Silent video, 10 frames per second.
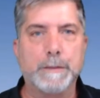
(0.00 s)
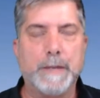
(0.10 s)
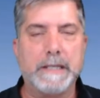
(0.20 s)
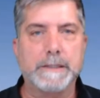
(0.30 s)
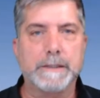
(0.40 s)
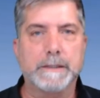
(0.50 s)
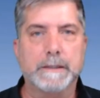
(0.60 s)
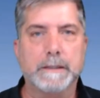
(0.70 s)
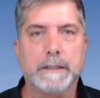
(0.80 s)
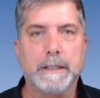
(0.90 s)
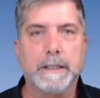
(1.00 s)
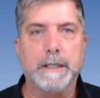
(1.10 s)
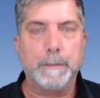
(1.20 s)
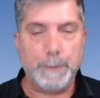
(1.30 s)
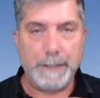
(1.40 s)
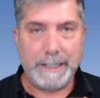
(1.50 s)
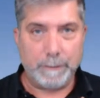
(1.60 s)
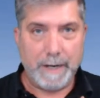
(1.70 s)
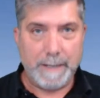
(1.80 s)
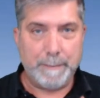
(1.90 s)
space. Bring
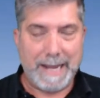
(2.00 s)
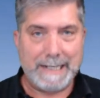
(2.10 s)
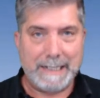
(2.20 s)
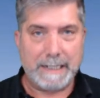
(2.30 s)
it right back